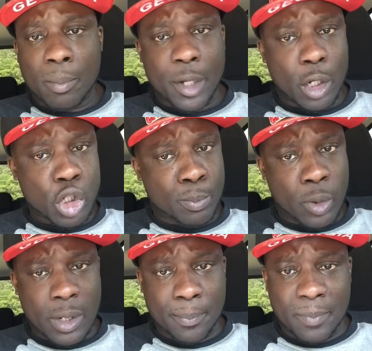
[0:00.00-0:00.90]
But I'm
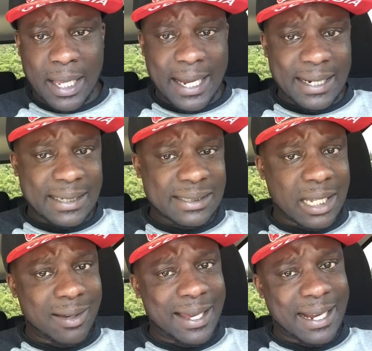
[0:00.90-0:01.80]
Sporty Black. That's
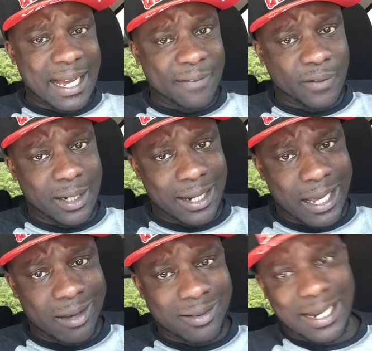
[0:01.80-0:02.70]
all I got for
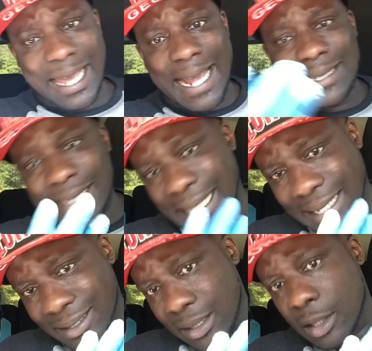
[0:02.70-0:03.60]
now. And I actually
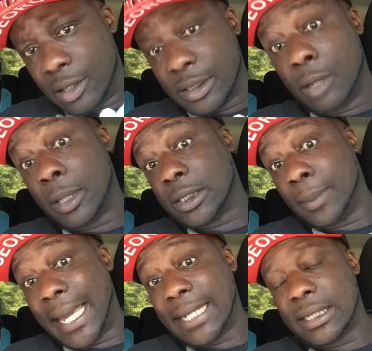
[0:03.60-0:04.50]
got the gloves on because
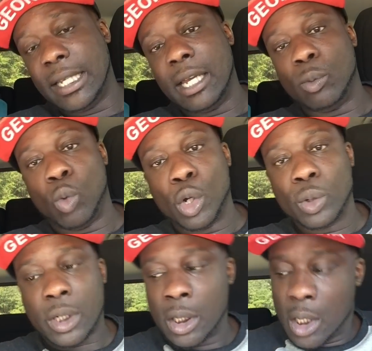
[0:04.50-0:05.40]
I'm actually at
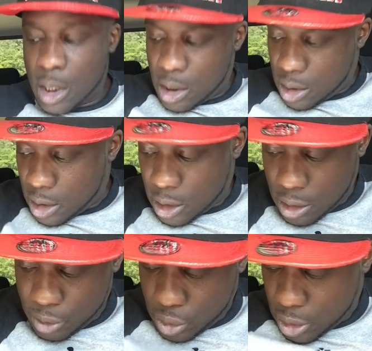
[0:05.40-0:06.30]
work.
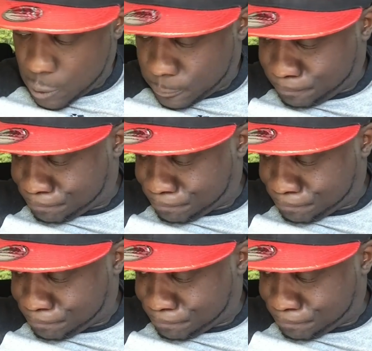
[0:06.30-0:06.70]
You know,